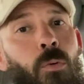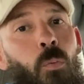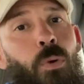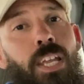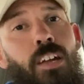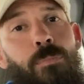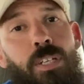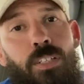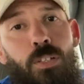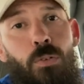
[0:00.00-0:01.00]
we have
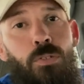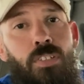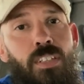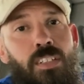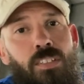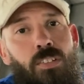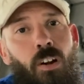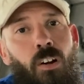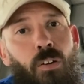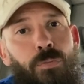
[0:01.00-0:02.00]
been using this
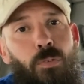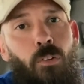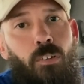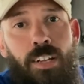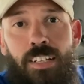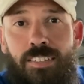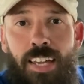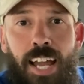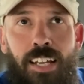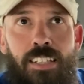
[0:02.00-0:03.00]
card for
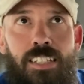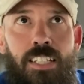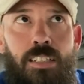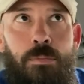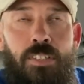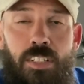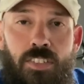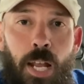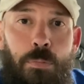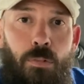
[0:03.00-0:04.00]
exactly, let me see, it's
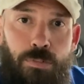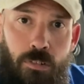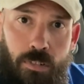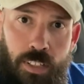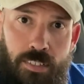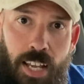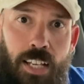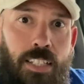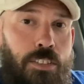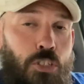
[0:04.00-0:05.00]
April, for
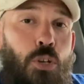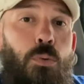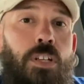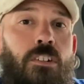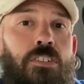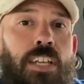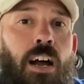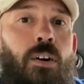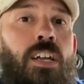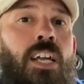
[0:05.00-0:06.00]
exactly 2 years
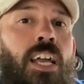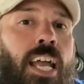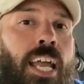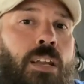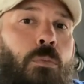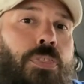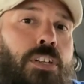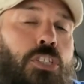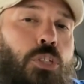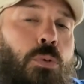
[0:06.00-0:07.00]
now. And
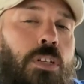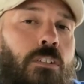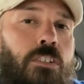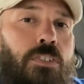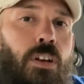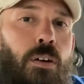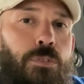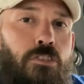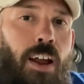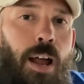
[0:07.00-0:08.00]
within 2 years
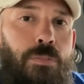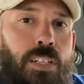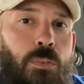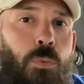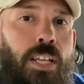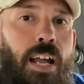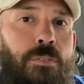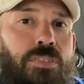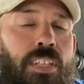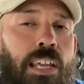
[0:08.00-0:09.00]
of traveling, we
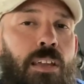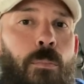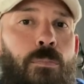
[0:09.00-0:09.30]
have saved